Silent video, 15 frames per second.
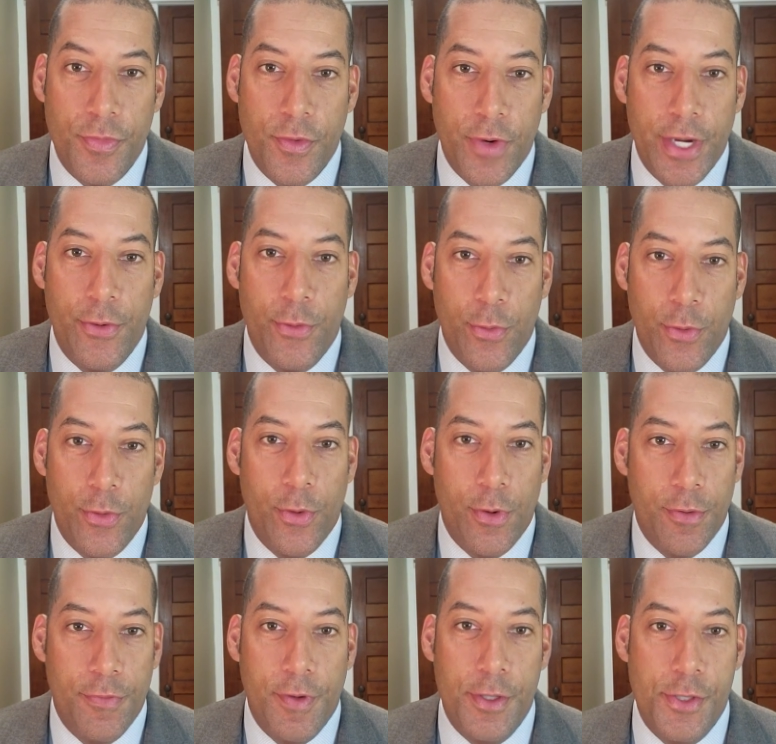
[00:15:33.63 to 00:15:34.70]
Right, or
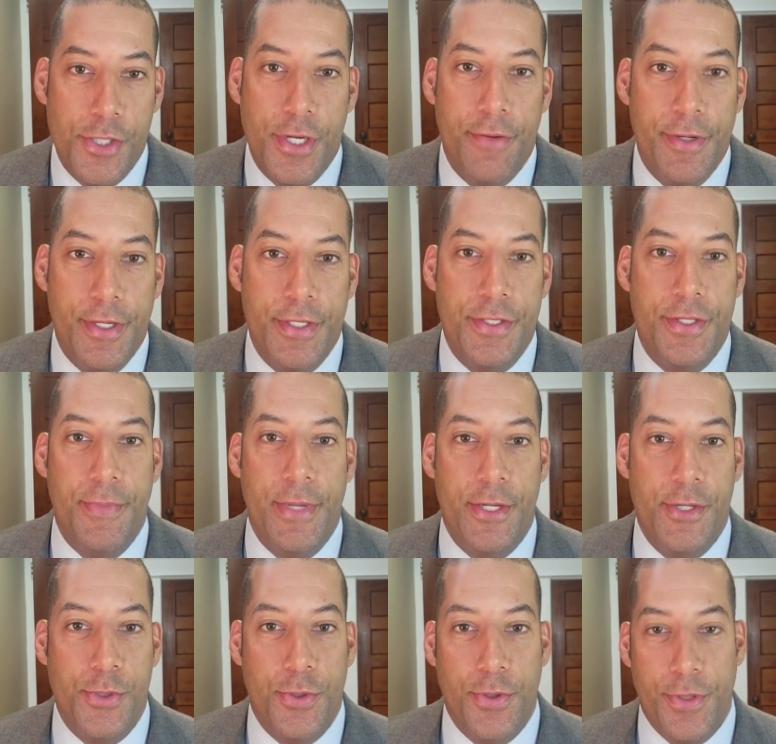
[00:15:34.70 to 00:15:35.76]
a function of it is to make
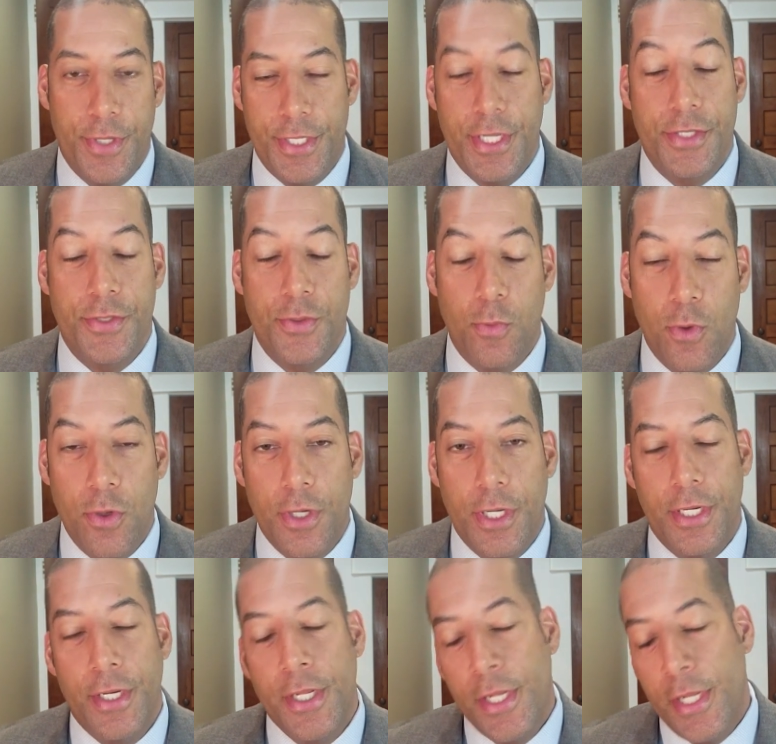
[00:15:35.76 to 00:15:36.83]
sure it doesn't work,
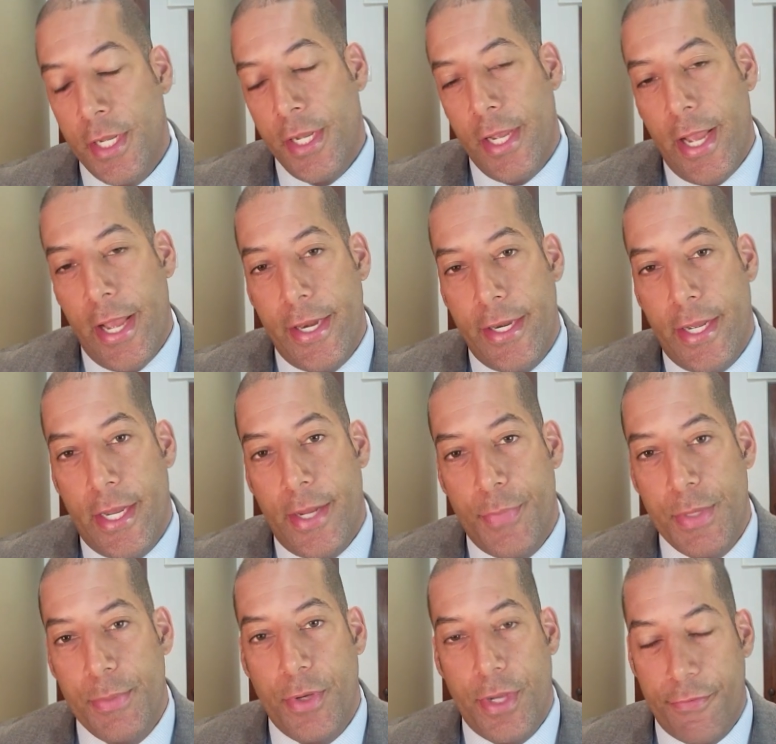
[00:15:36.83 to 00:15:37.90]
and
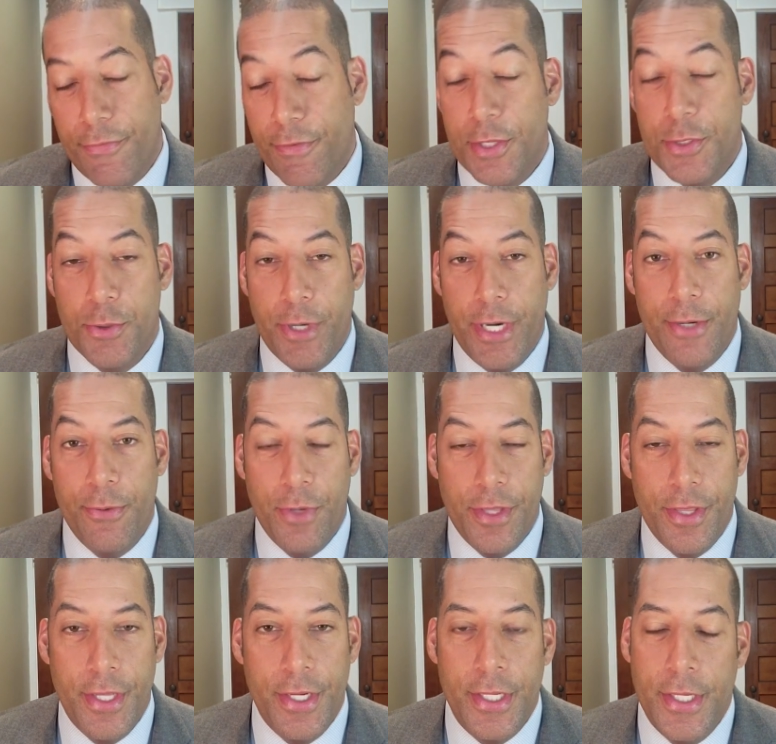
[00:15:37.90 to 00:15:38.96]
people get frustrated with
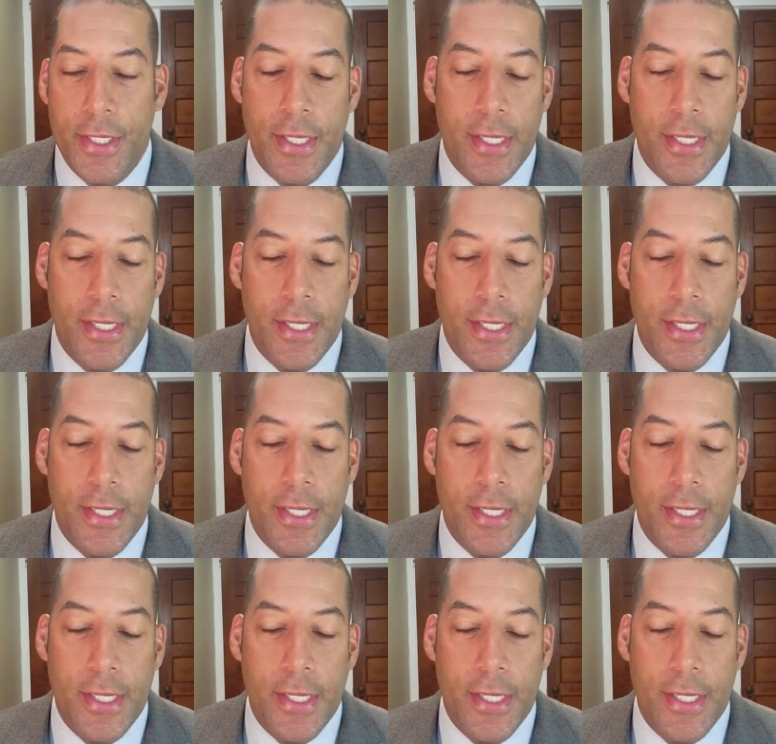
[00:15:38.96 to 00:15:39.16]
it.